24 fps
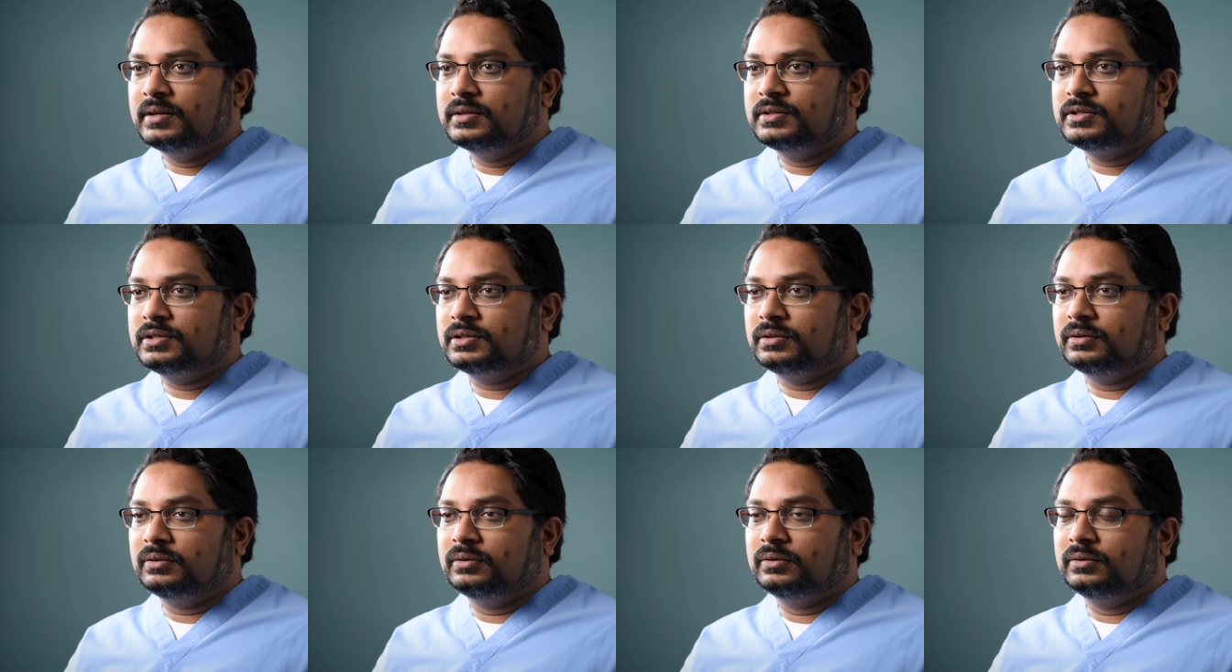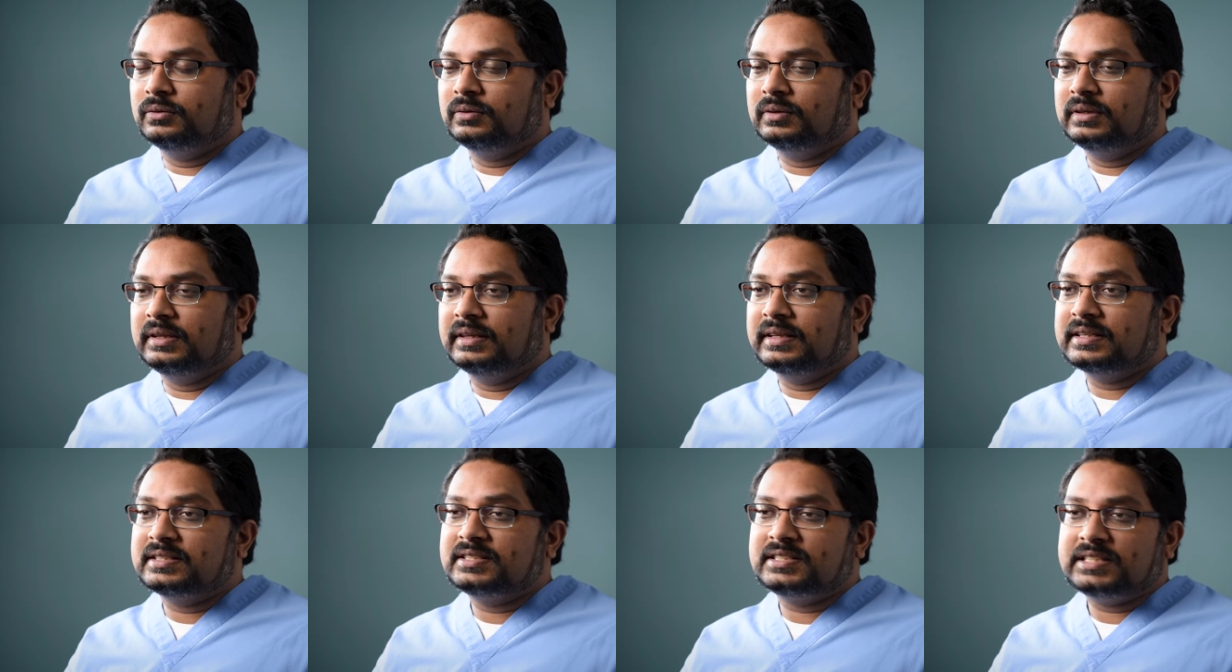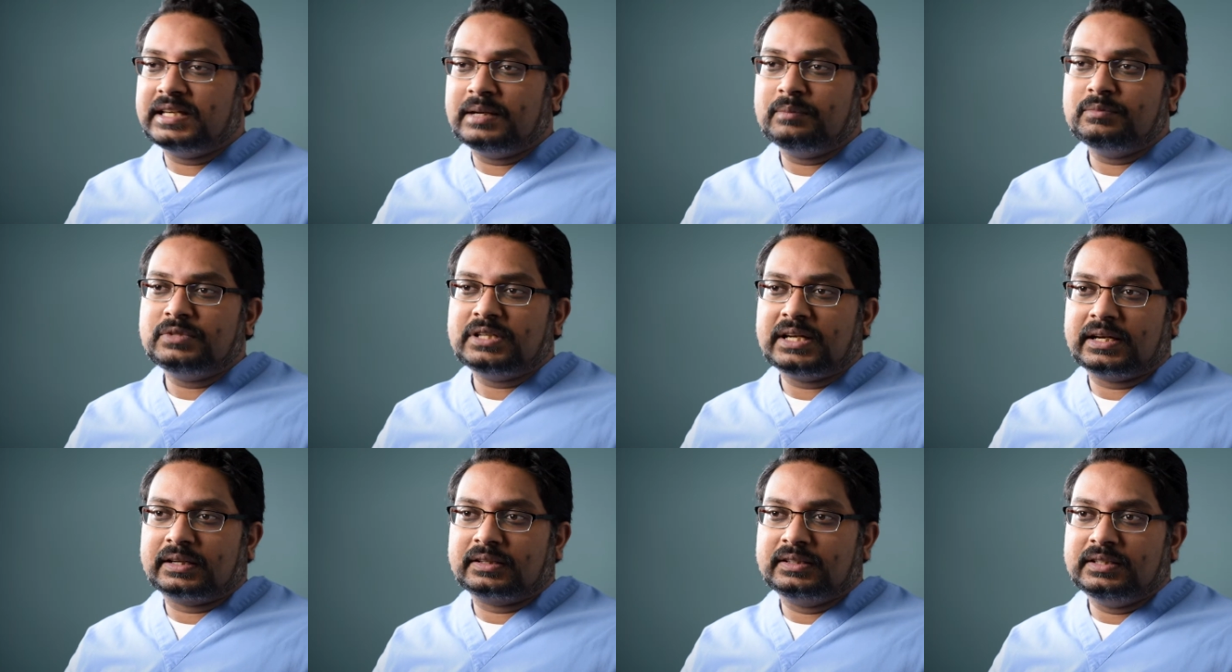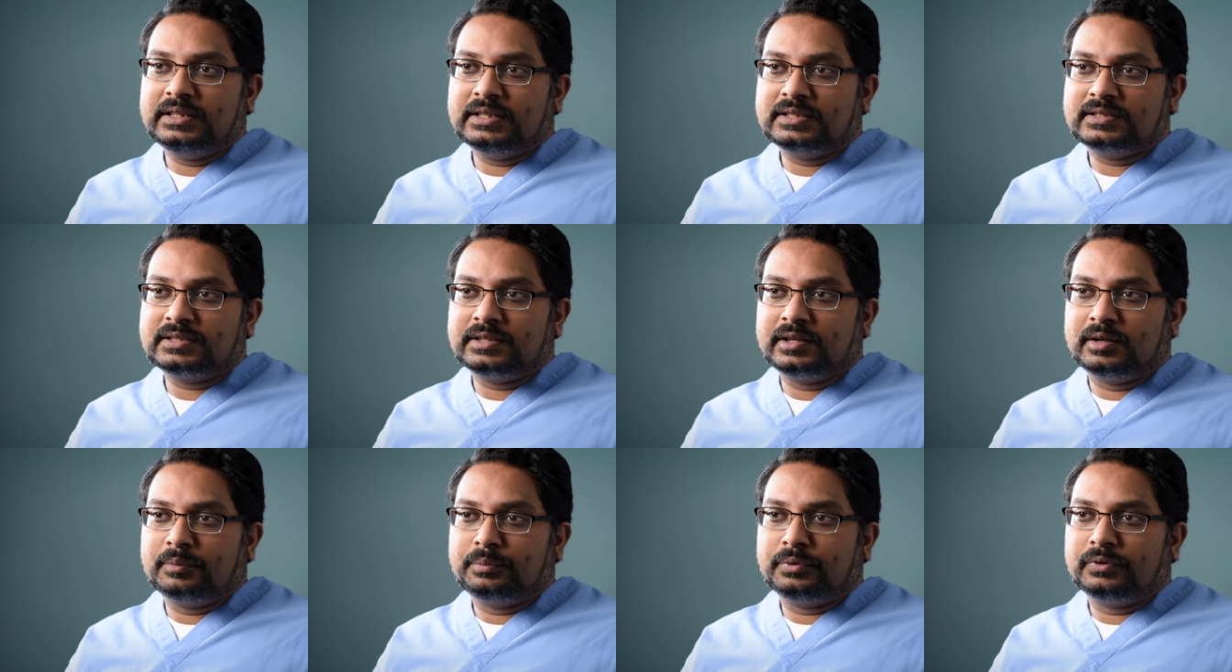So the same
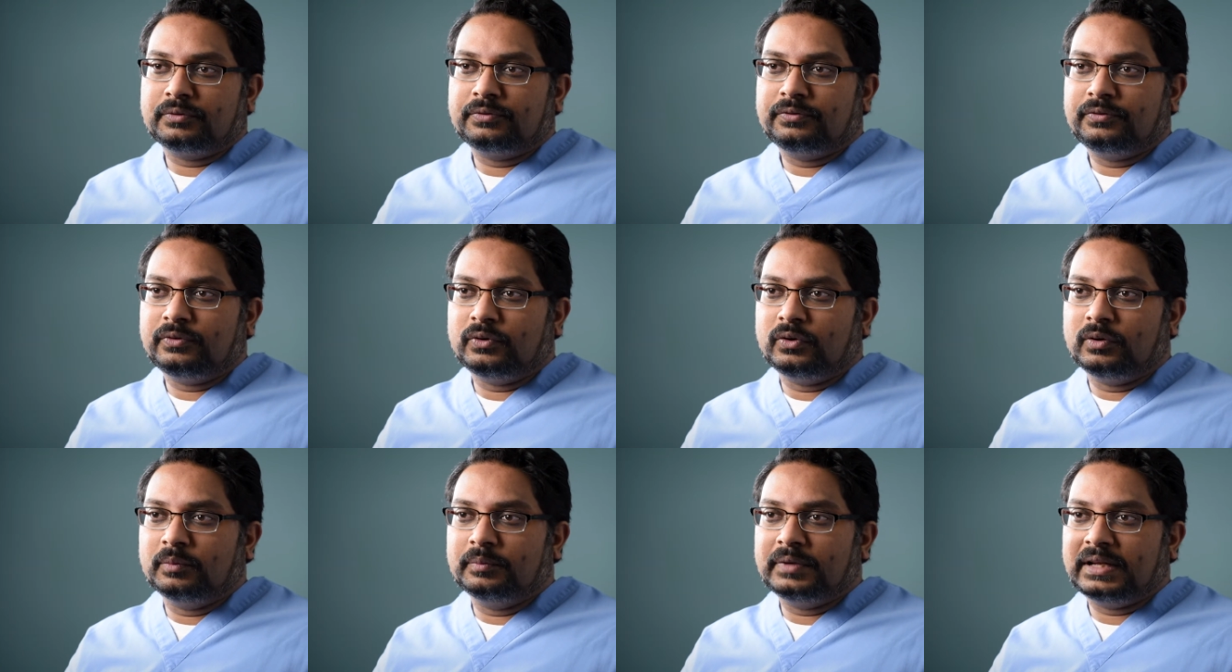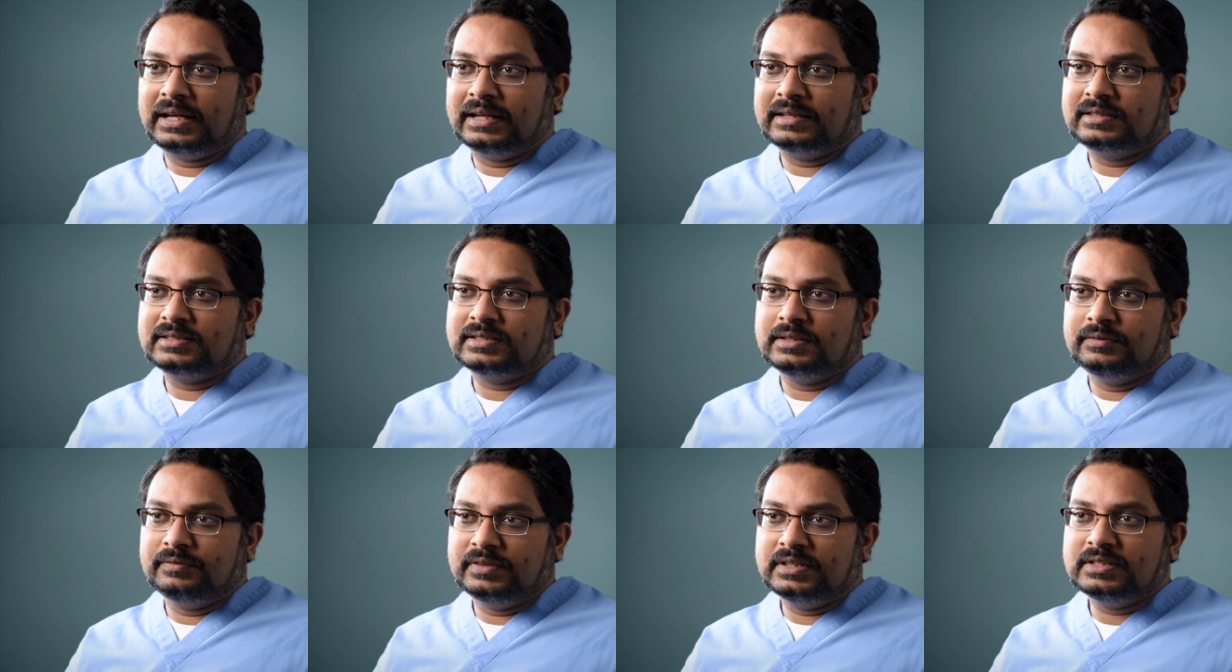techniques that are performed at St.